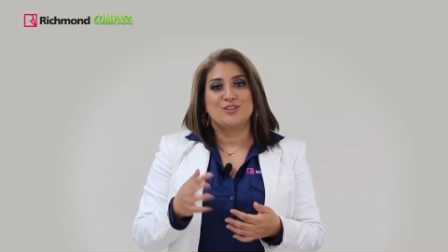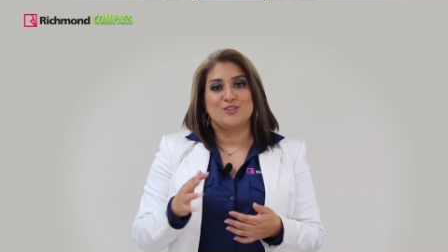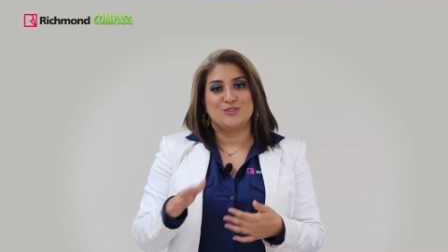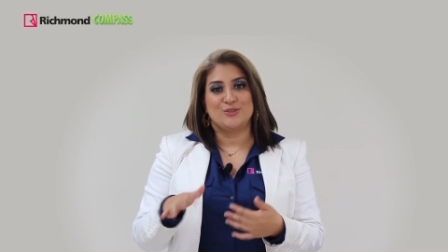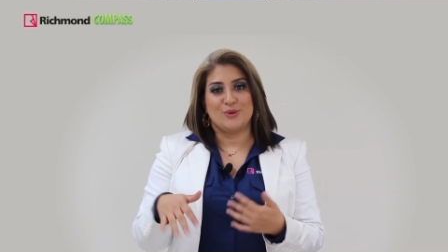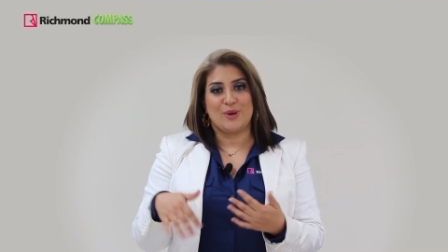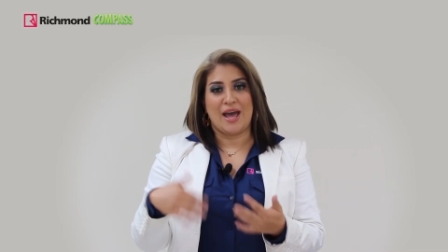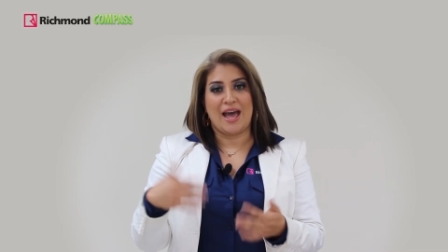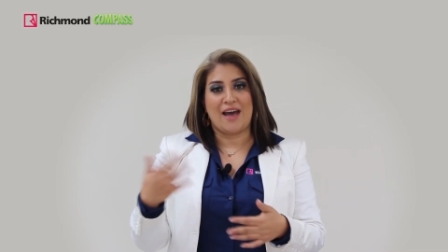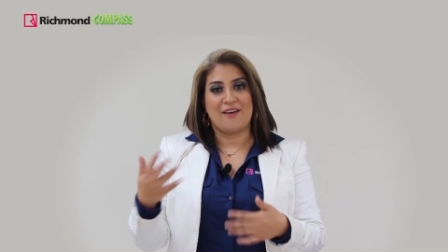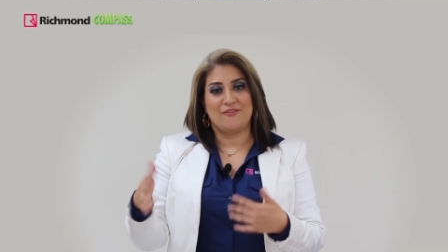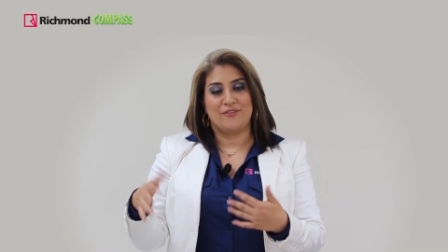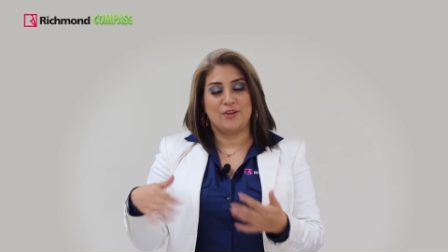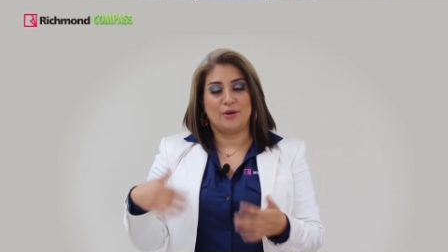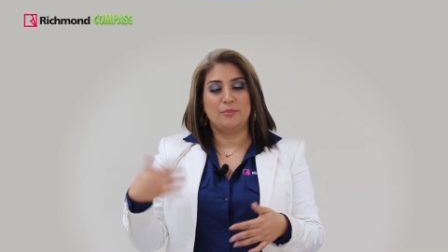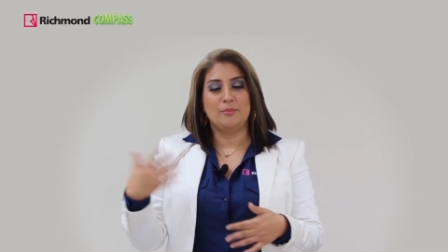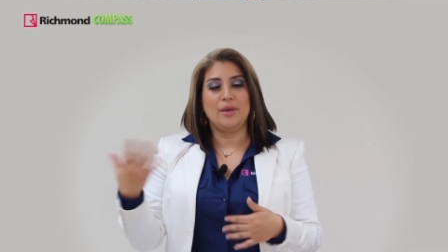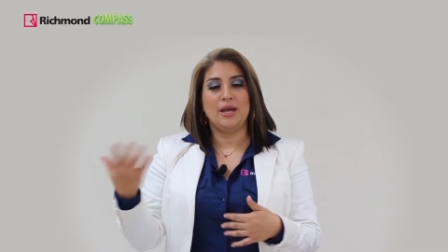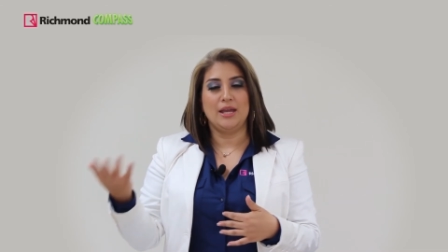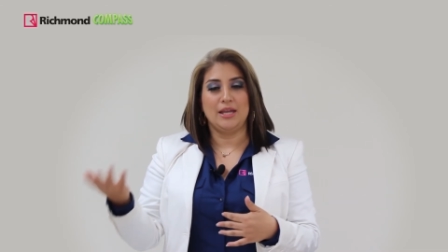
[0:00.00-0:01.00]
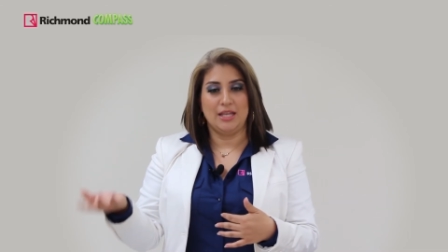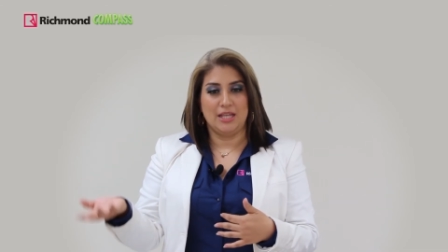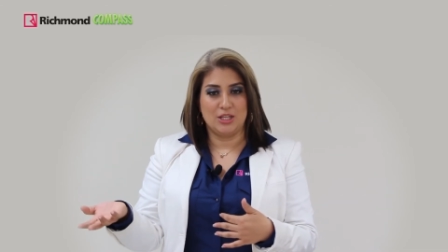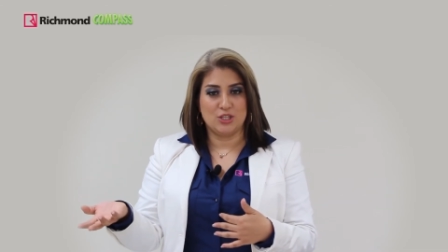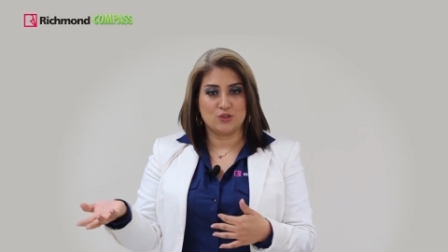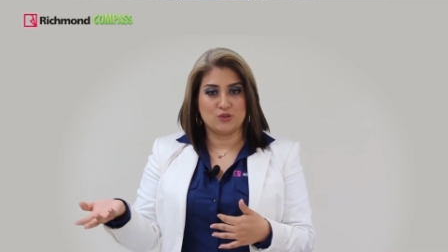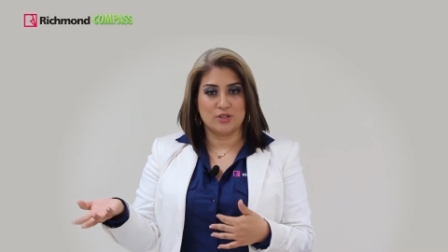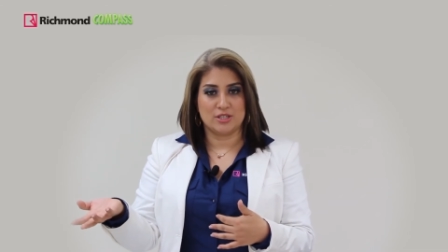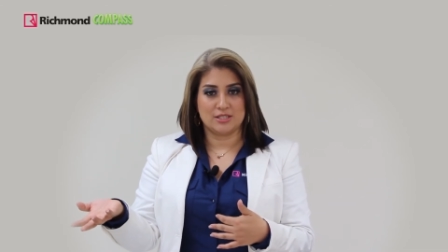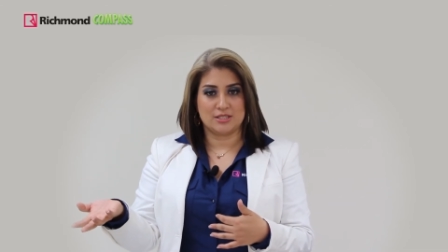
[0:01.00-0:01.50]
to have them
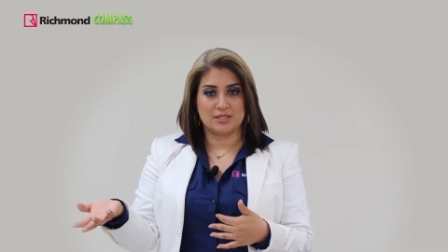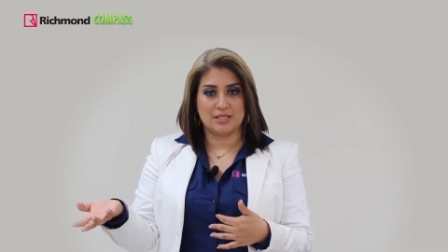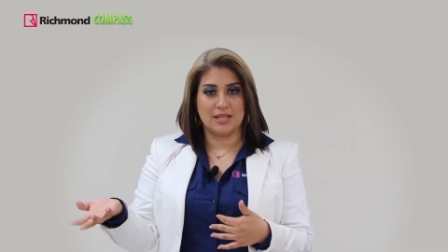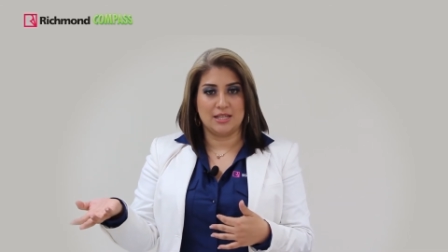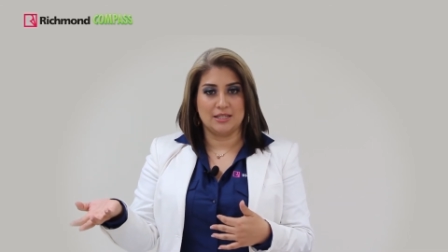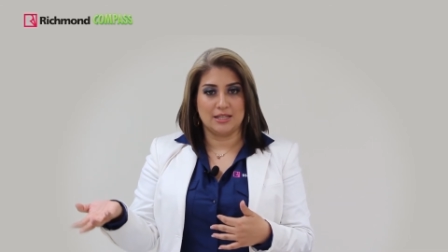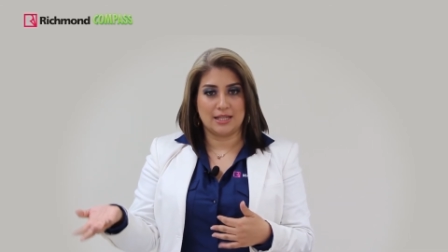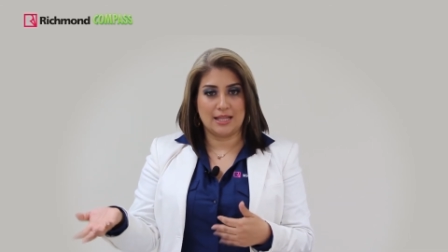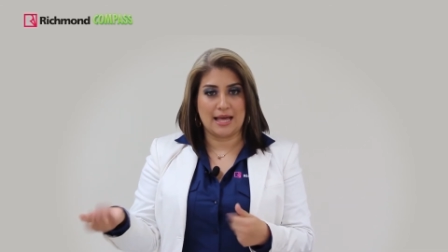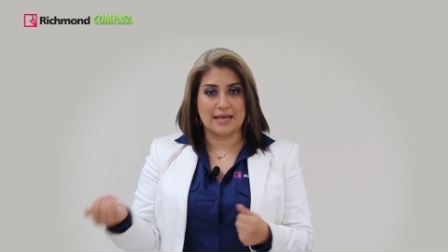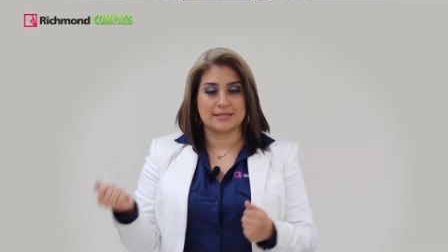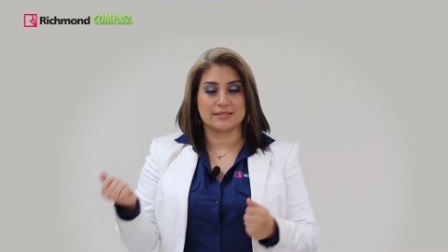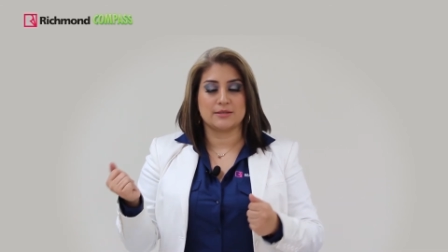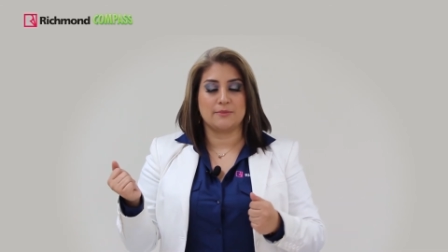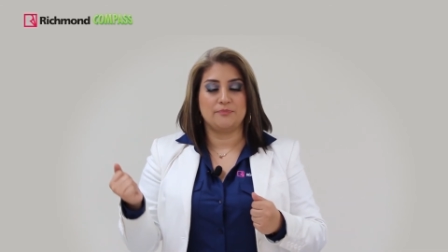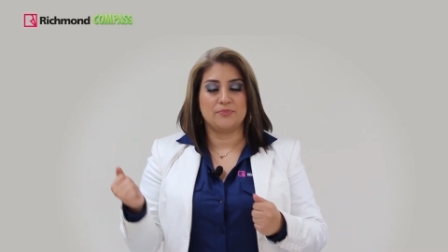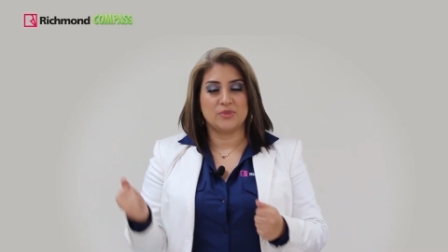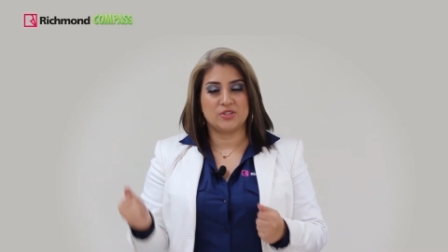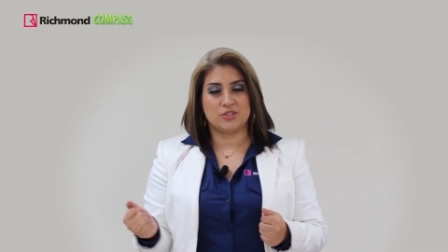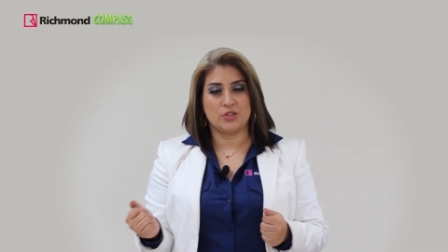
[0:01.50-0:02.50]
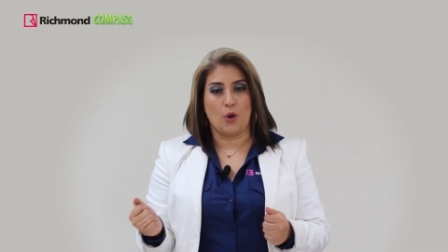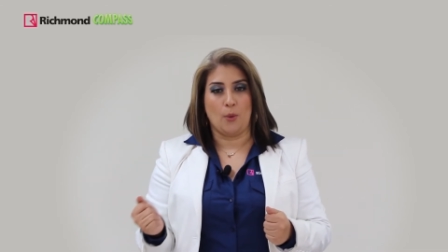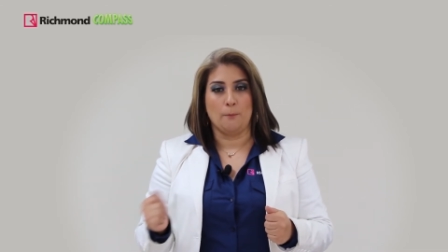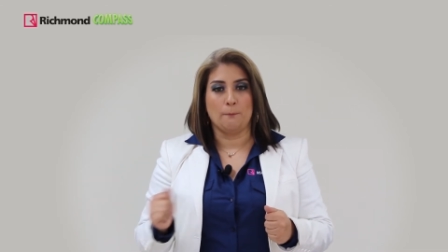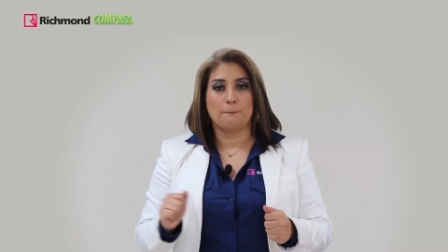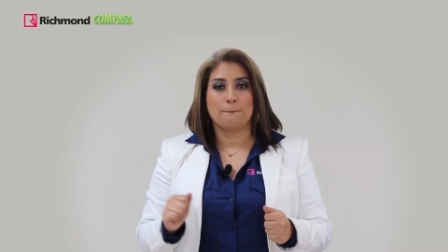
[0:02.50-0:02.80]
interested in the class. So